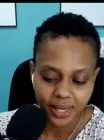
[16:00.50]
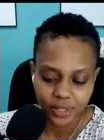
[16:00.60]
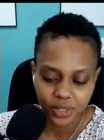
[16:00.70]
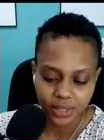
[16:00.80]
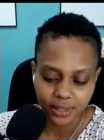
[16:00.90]
an
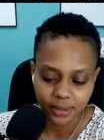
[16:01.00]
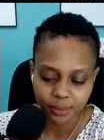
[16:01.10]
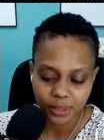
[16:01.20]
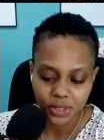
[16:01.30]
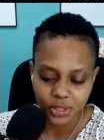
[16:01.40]
energy leak.
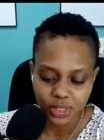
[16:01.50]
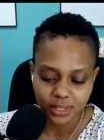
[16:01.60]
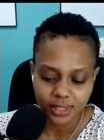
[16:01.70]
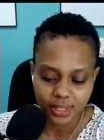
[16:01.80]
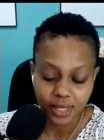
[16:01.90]

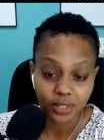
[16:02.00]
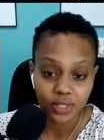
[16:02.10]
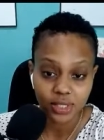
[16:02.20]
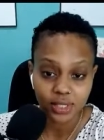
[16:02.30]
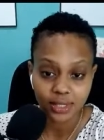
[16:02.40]
Puncheon is an
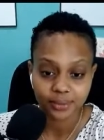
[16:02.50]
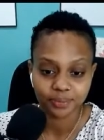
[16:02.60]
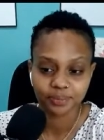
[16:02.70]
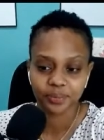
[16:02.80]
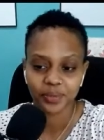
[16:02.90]
energy
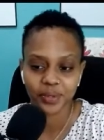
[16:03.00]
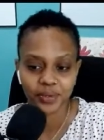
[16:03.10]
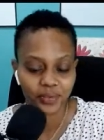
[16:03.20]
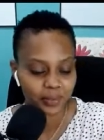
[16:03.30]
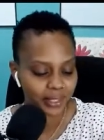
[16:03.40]
leak
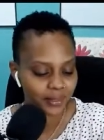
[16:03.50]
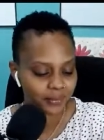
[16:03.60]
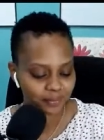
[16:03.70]
for me.